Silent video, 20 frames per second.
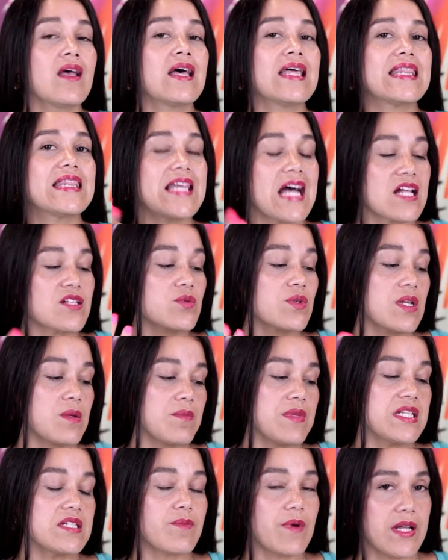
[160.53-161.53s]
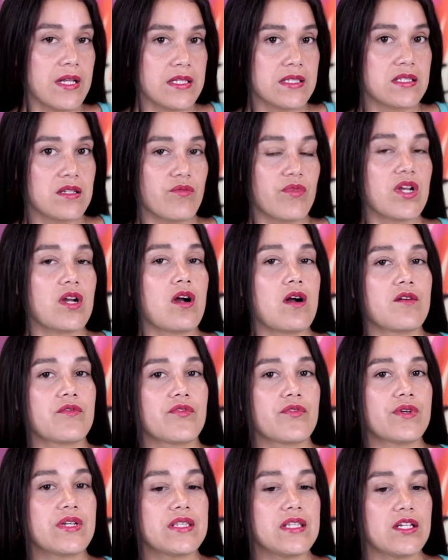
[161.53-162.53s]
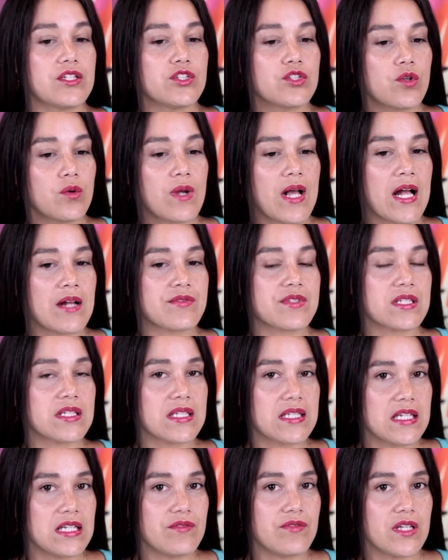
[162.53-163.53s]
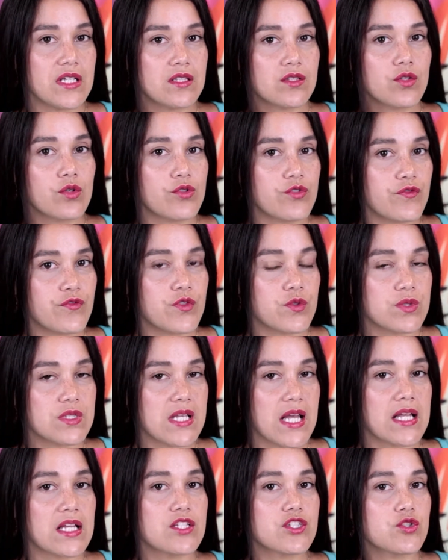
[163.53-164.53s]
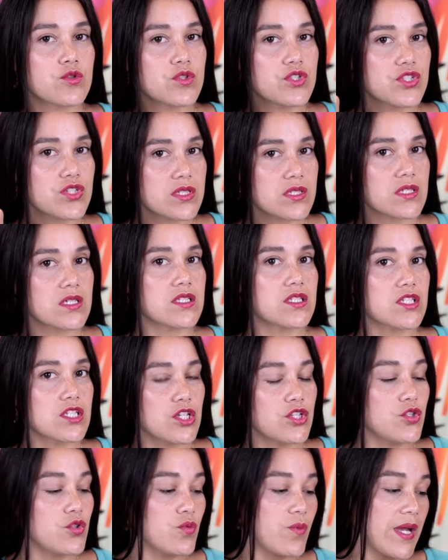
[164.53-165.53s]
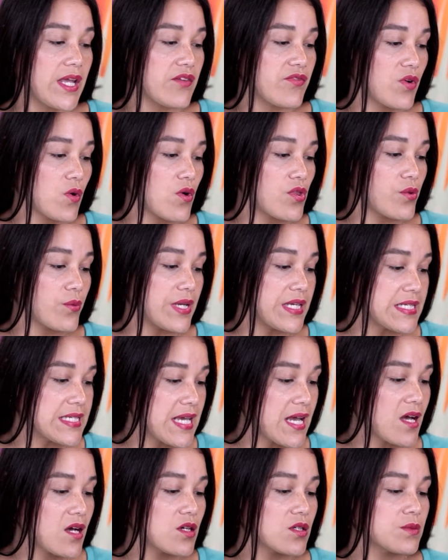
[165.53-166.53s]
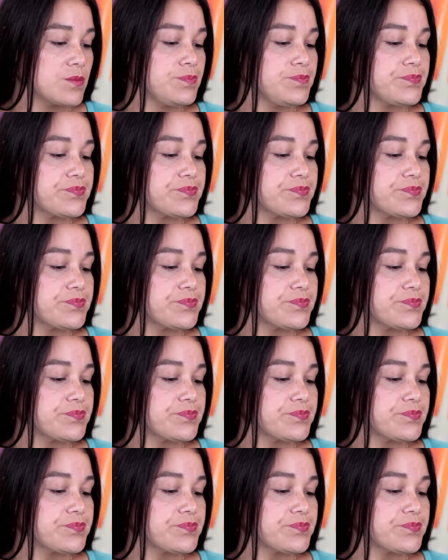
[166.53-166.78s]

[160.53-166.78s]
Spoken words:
That's what it means by instant recovery, that you don't have to give it those few seconds. You can just continue waving all the way down.